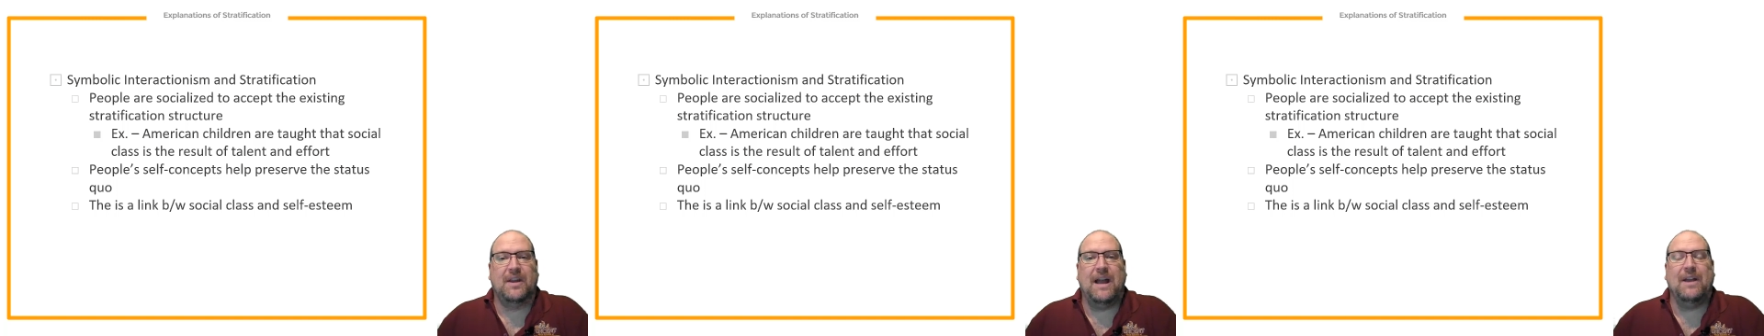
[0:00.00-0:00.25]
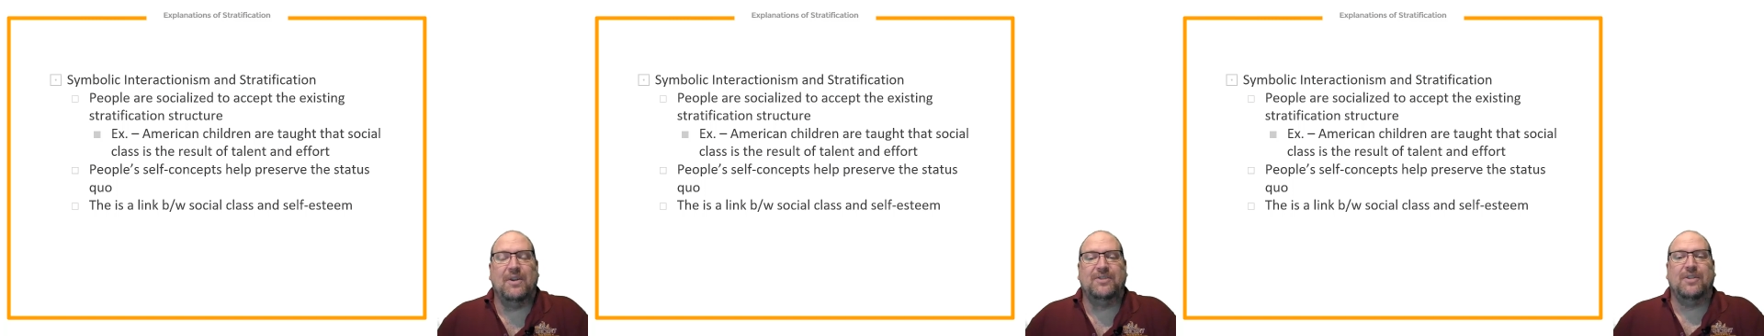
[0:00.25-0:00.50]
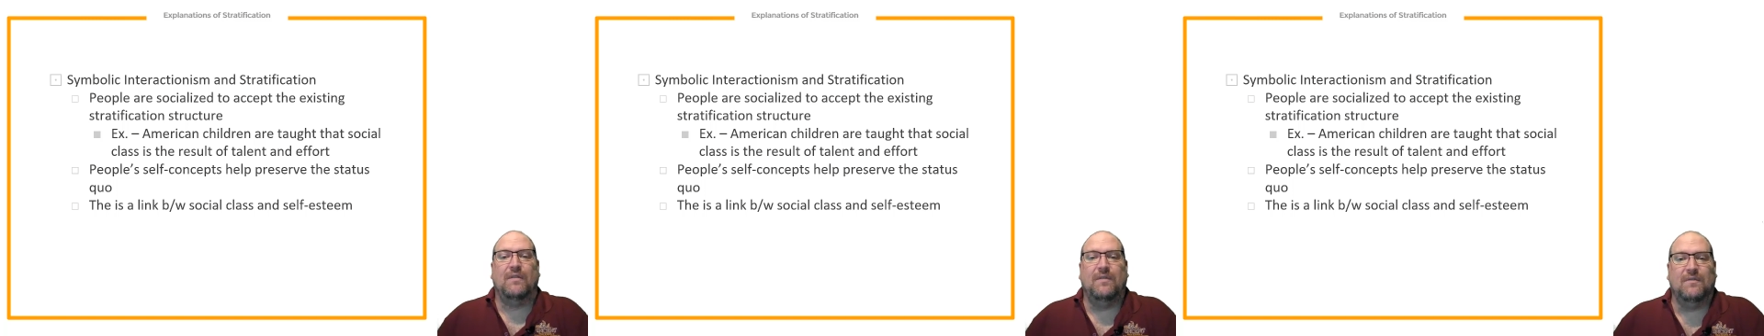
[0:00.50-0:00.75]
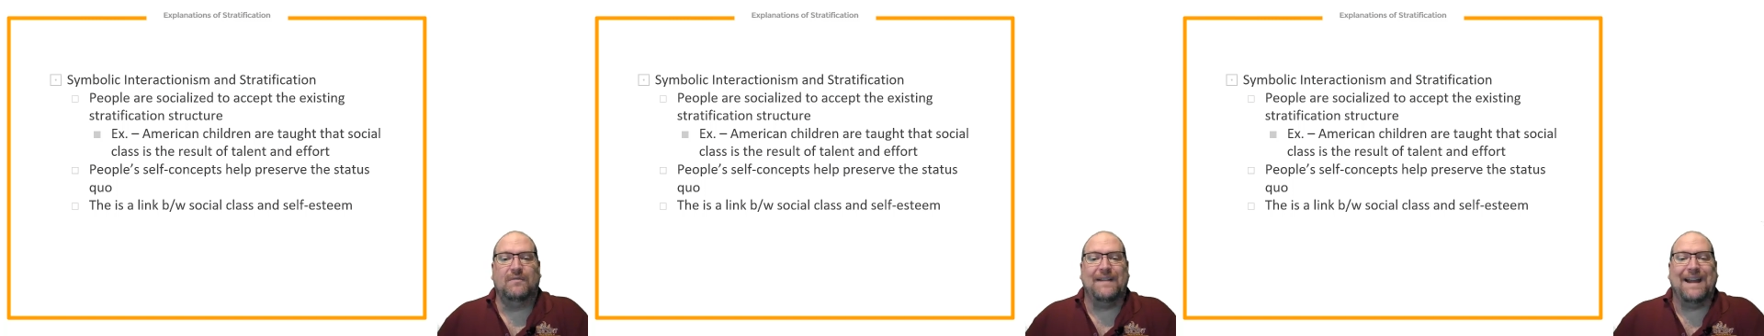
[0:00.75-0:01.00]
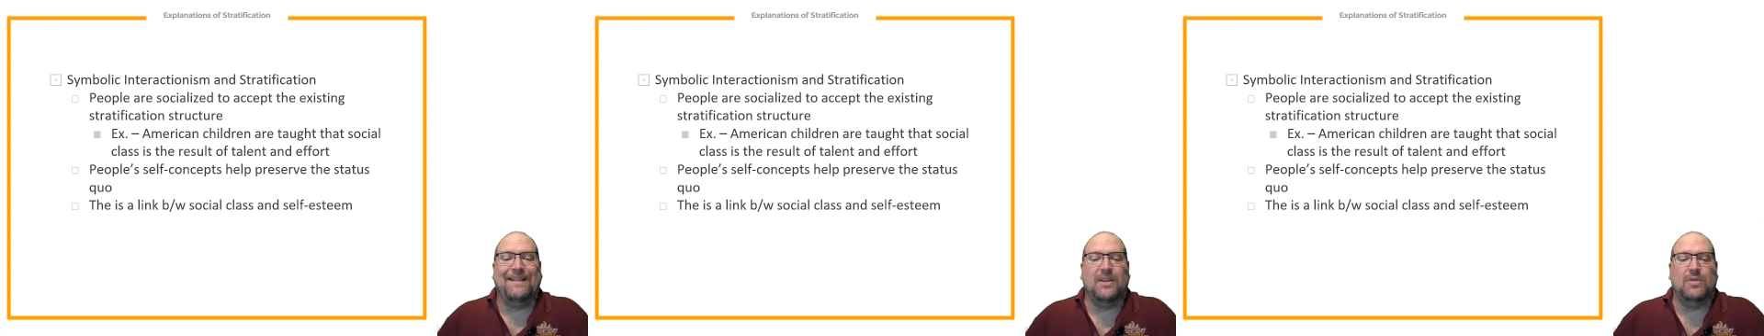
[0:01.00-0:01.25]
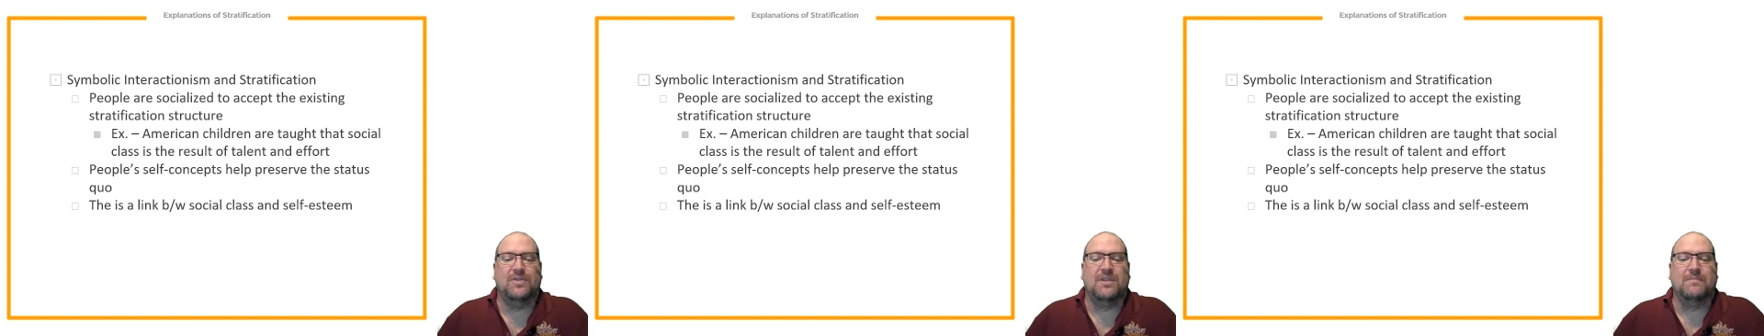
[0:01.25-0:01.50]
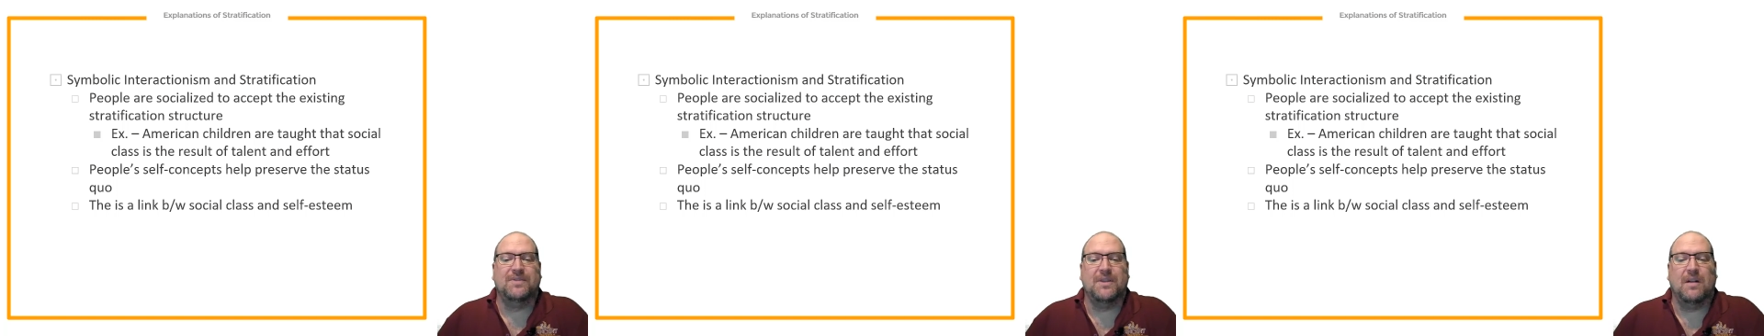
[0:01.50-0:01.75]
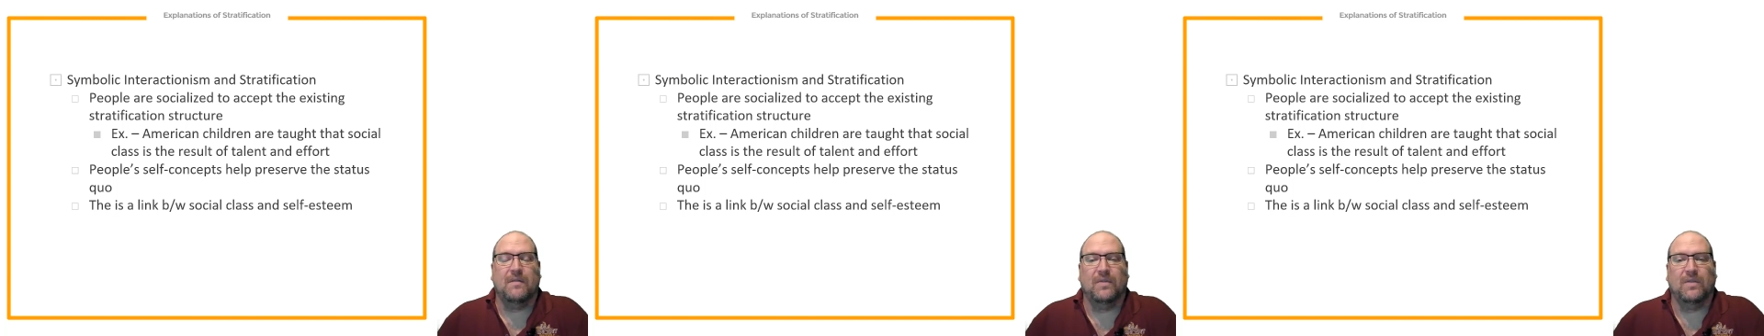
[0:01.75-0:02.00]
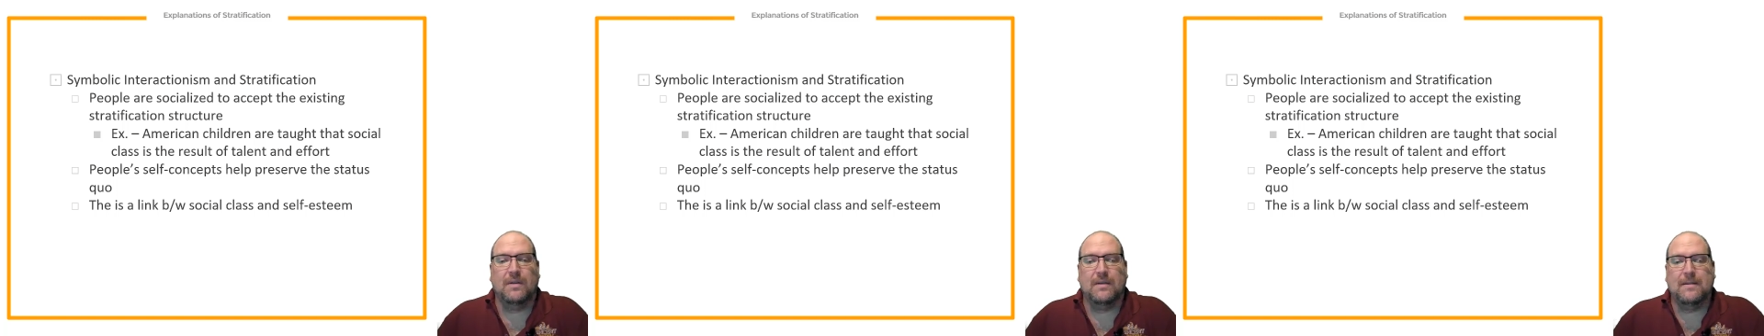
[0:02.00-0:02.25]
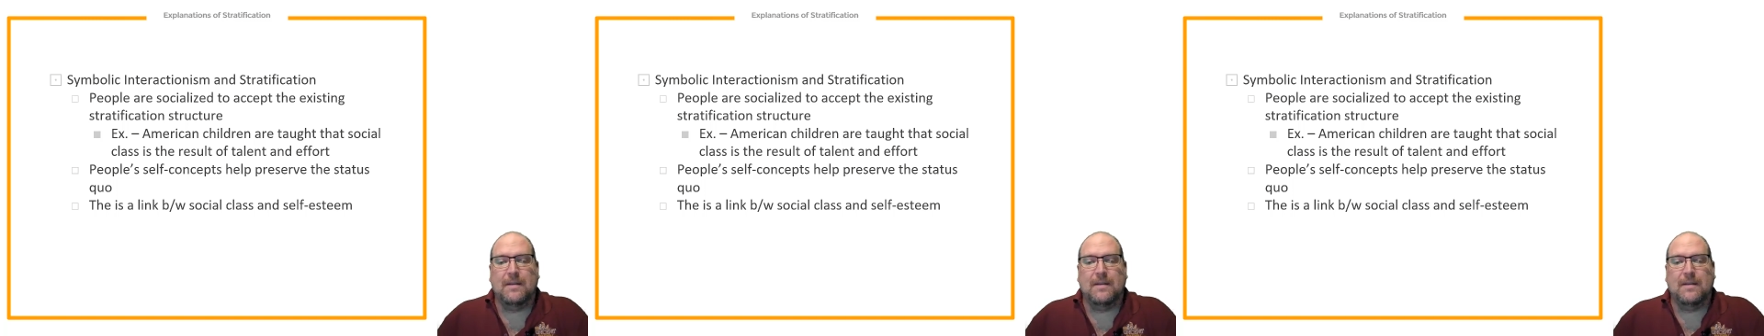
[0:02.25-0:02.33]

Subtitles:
and higher self-value to themselves,